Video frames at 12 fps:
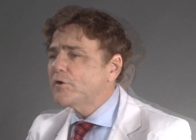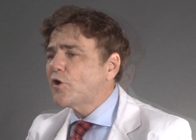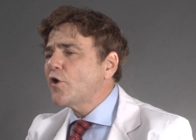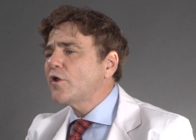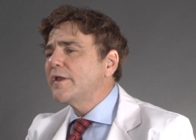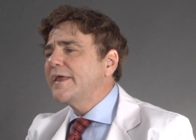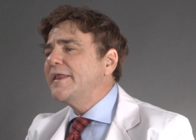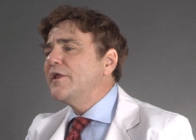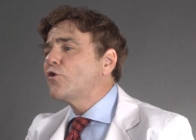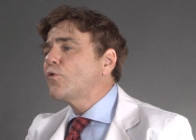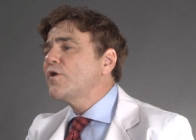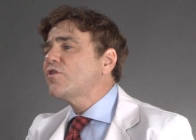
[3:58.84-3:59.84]
Currently, an
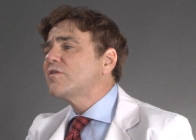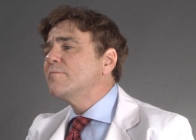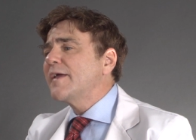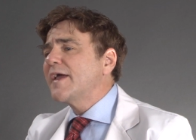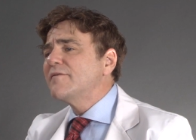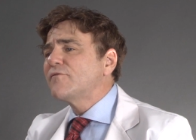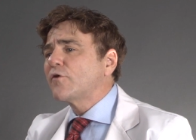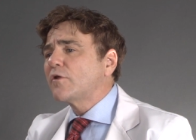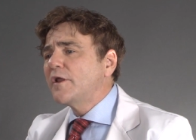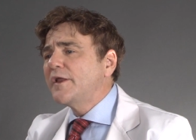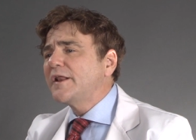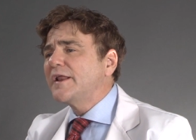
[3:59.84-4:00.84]
increased demand for
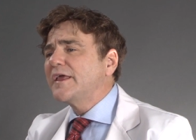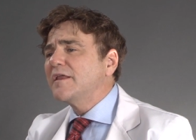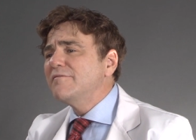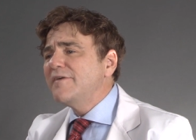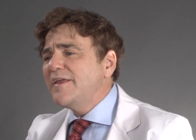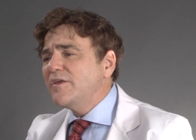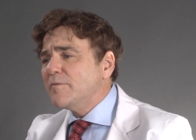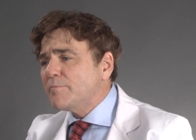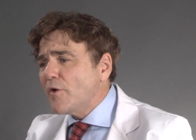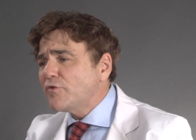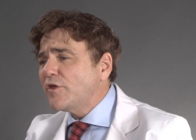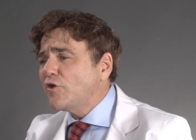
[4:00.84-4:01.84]
clinically convenient
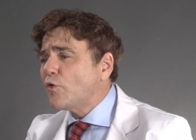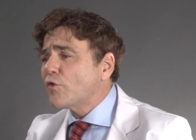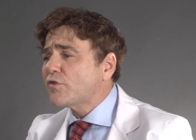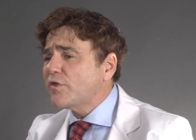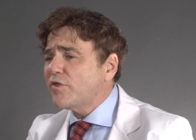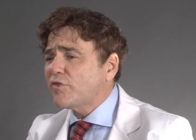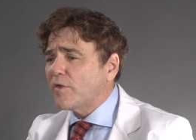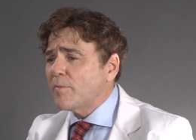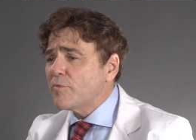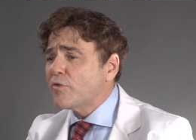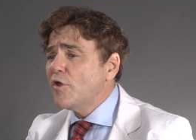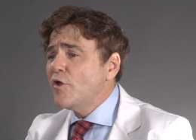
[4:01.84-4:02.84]
posting core
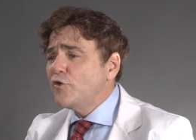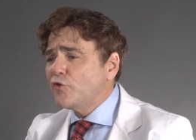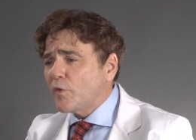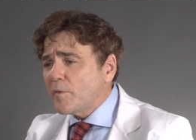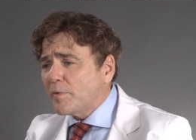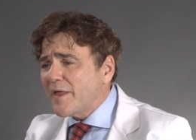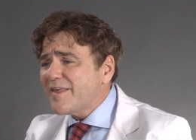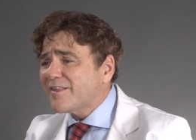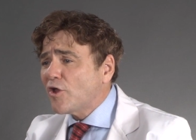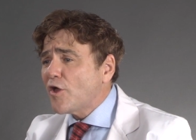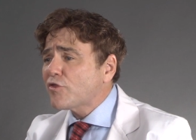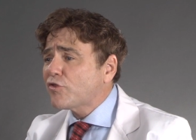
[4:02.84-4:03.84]
systems to replace
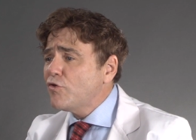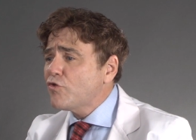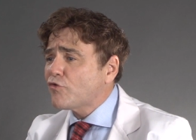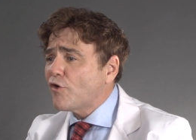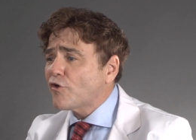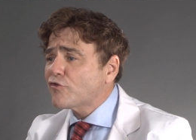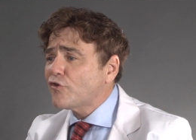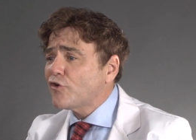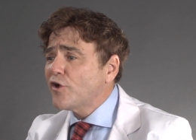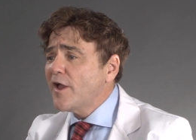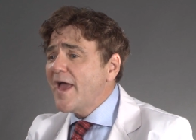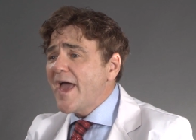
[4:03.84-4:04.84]
lost tooth structure